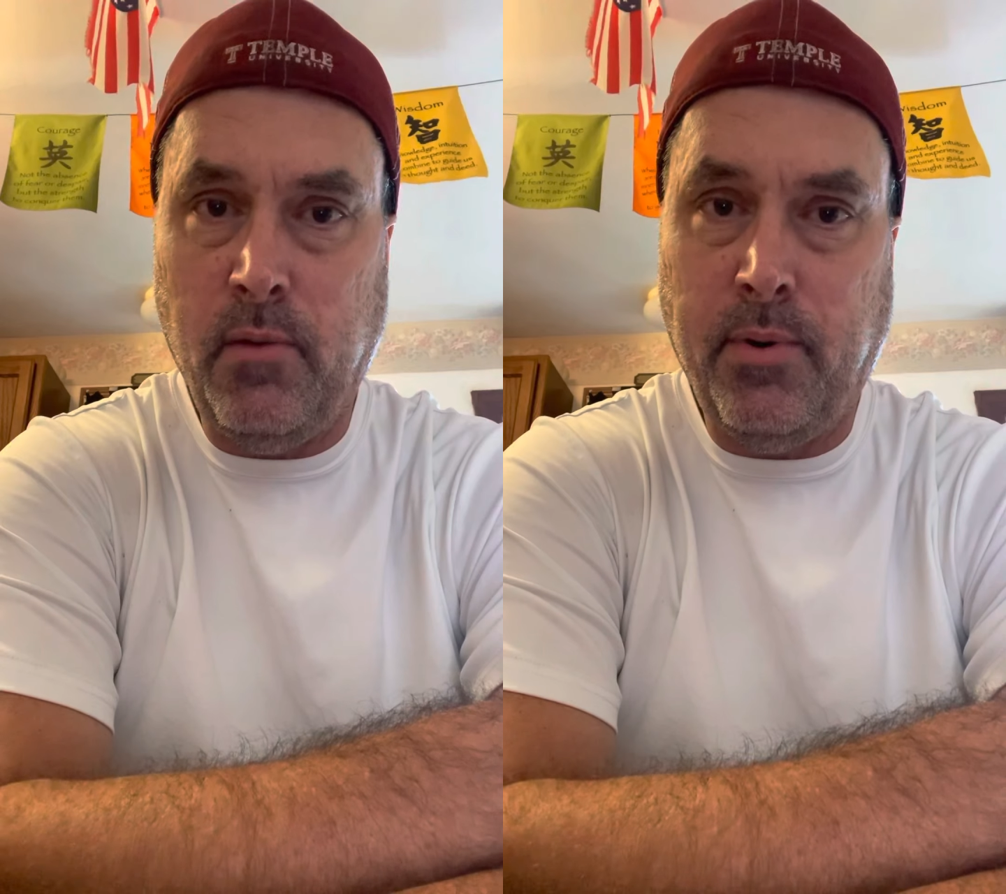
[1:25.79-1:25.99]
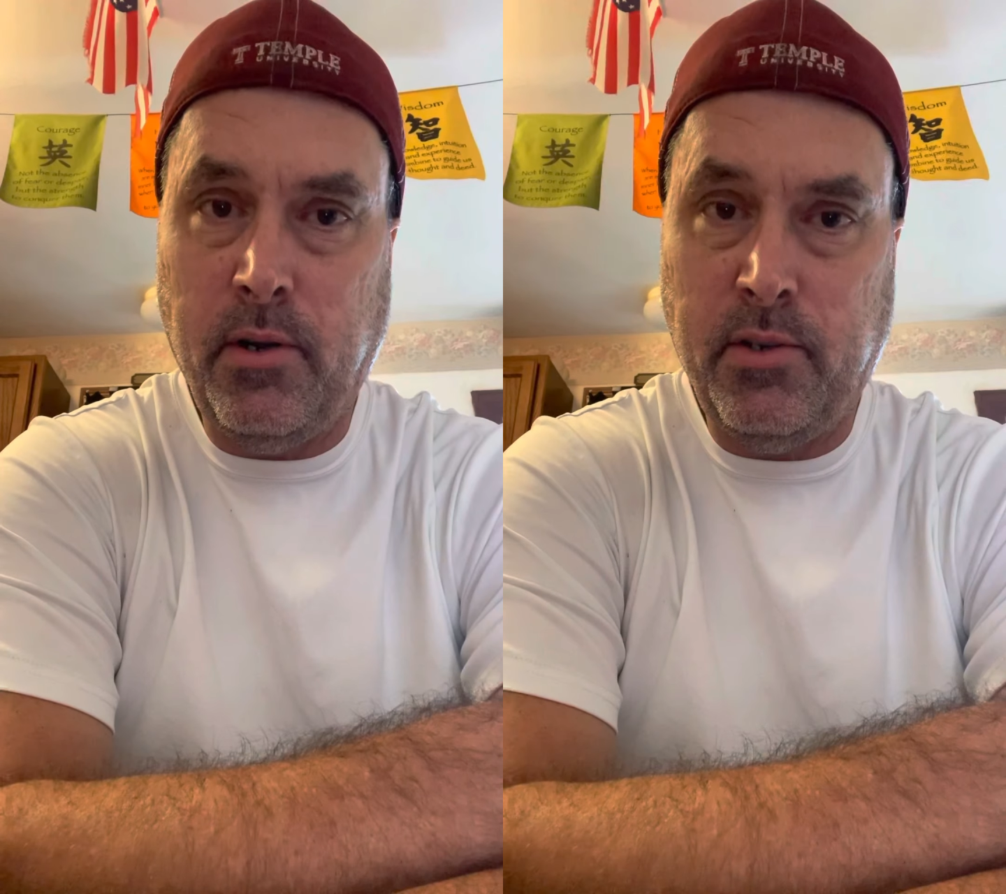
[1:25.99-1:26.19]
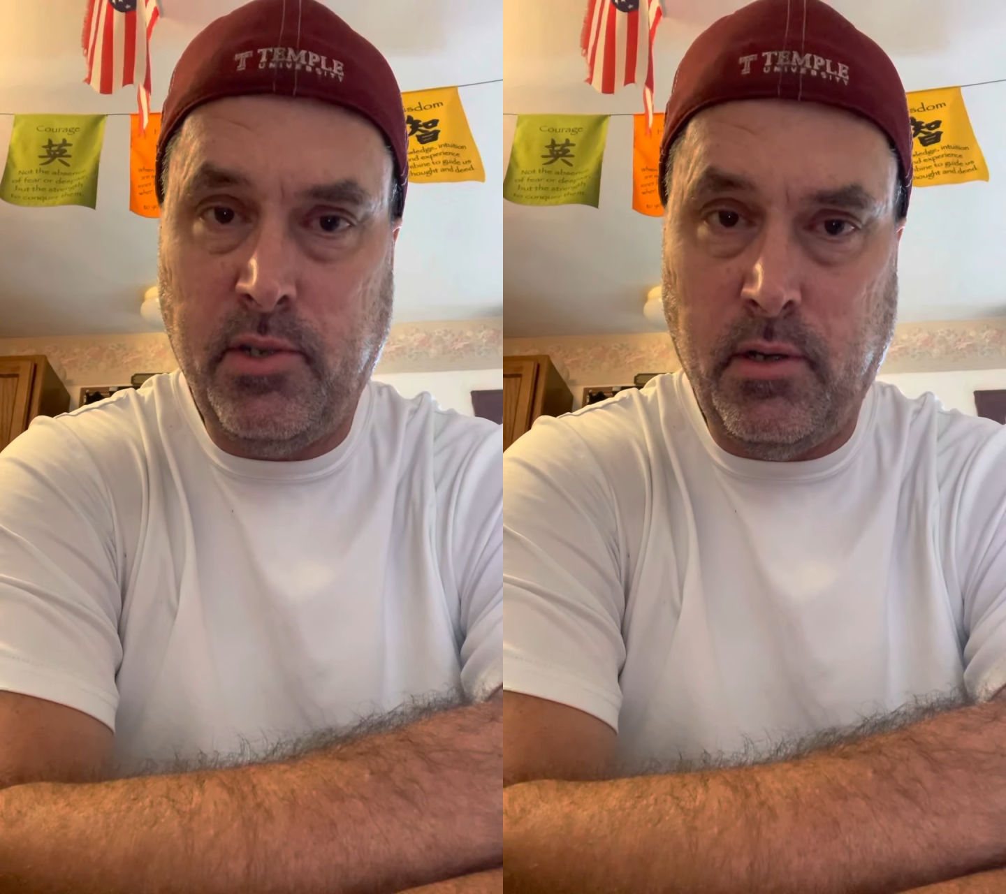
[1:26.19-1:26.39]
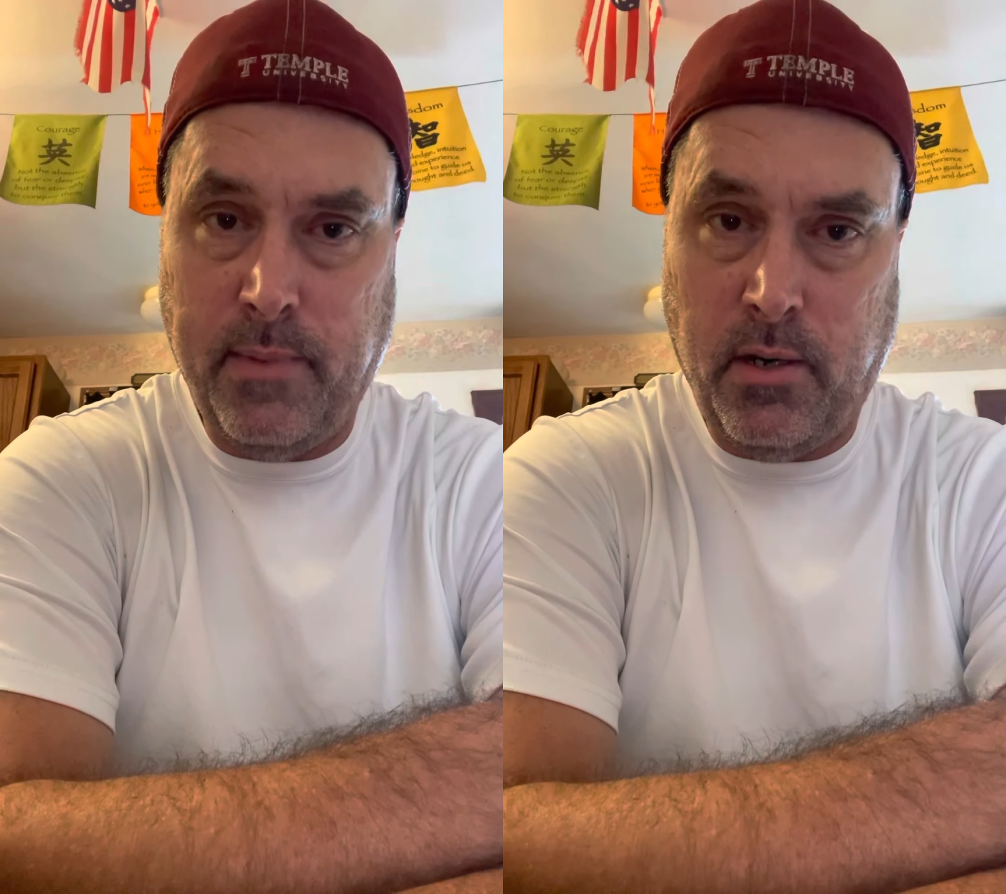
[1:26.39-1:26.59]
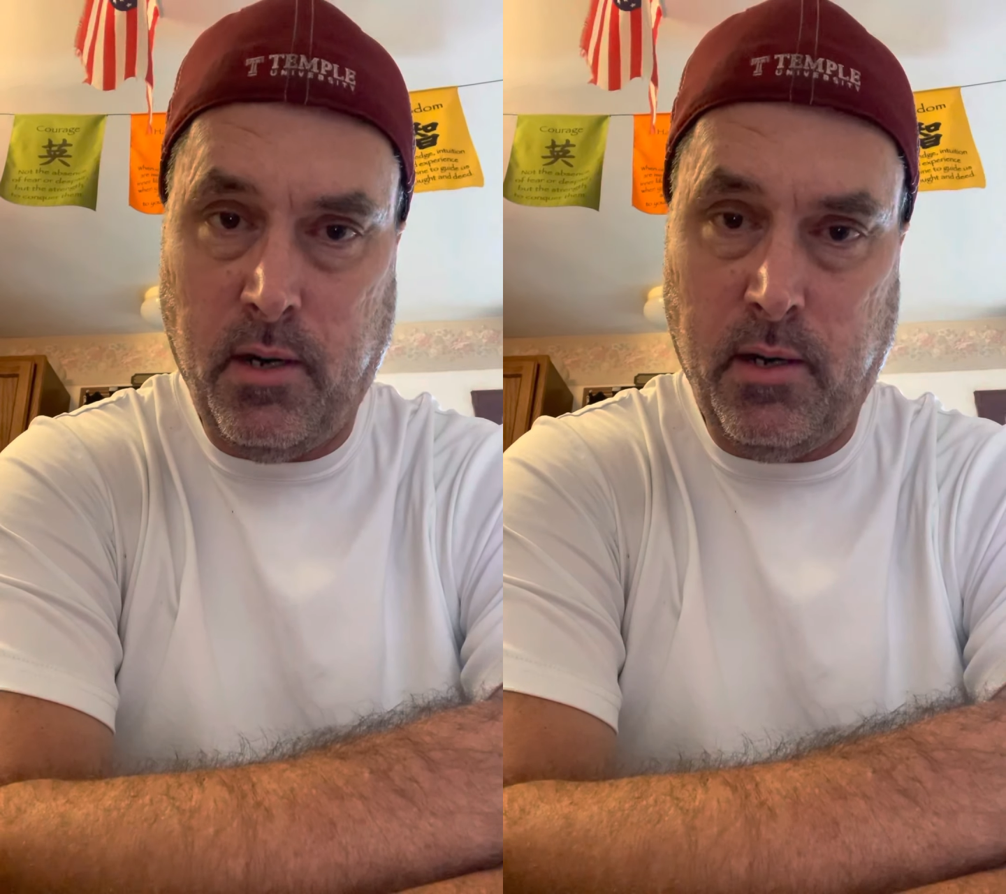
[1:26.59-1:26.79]
bird shit on
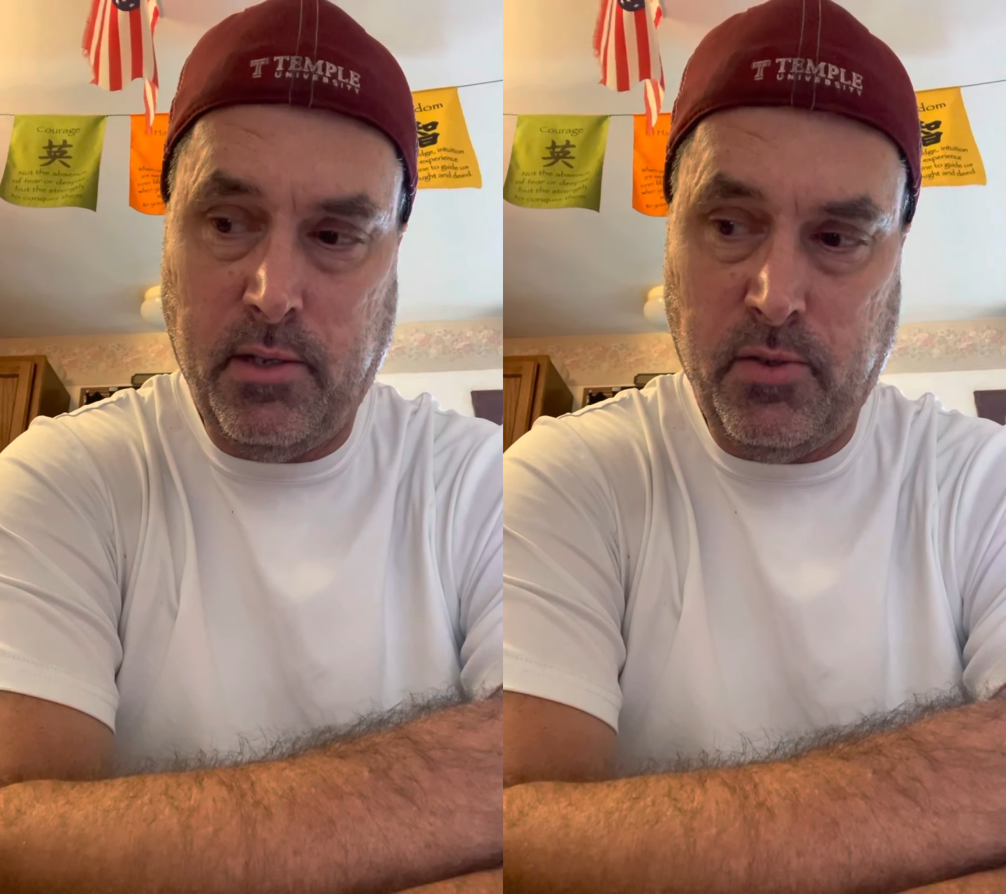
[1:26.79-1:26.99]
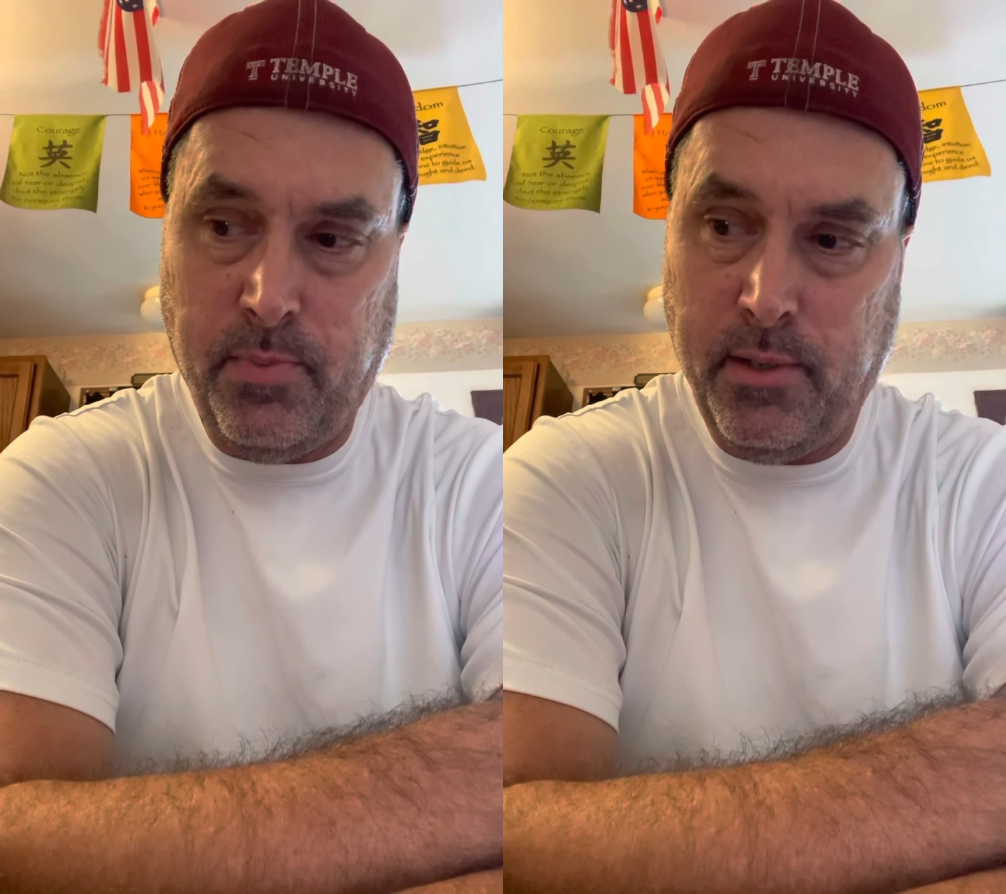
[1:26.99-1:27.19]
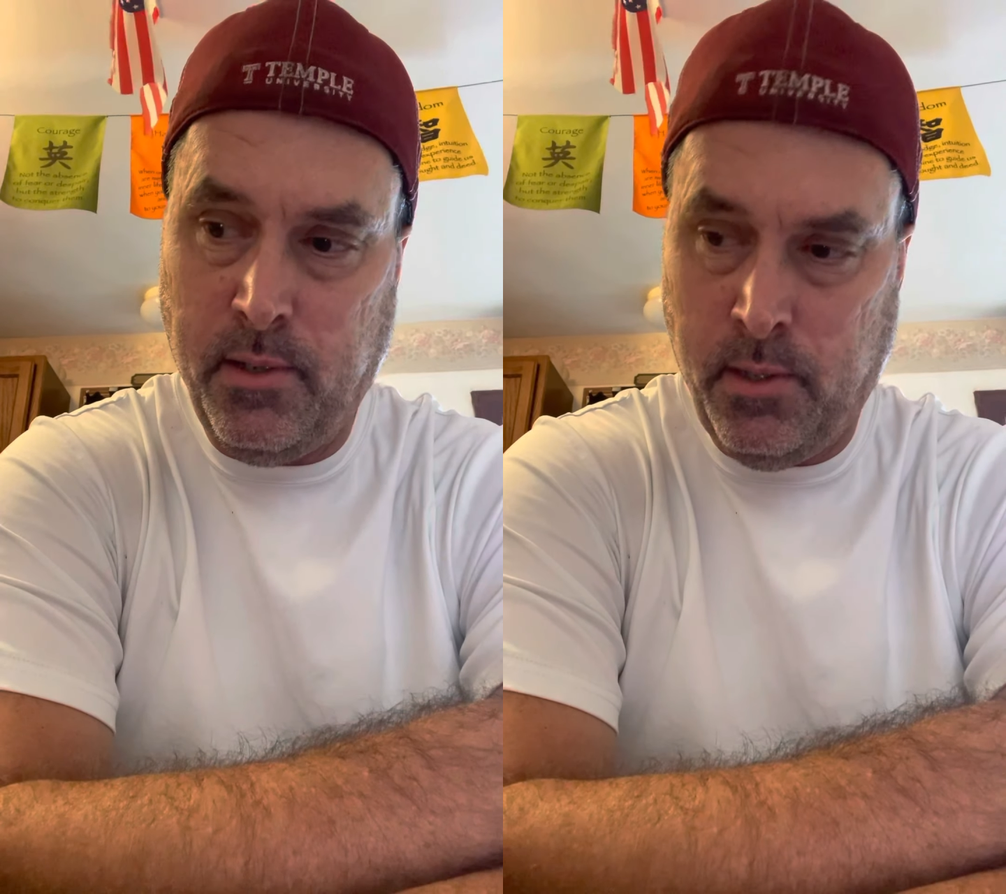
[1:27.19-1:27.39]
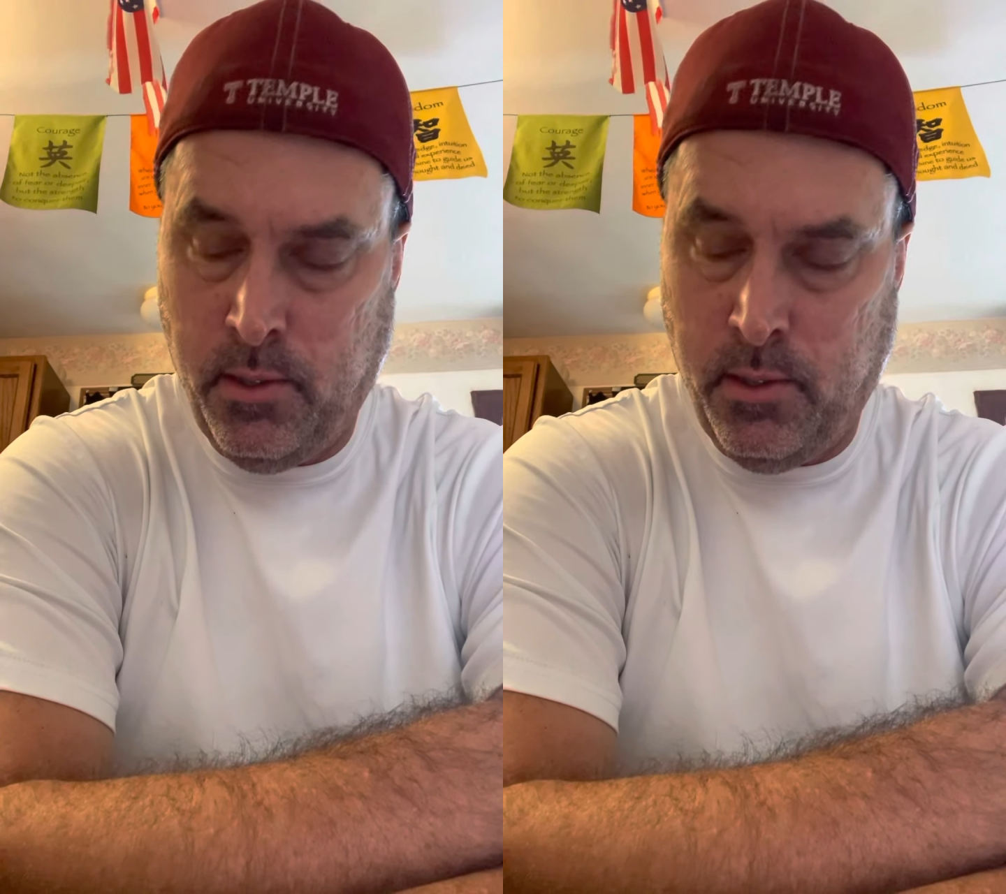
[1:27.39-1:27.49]
my car at this point.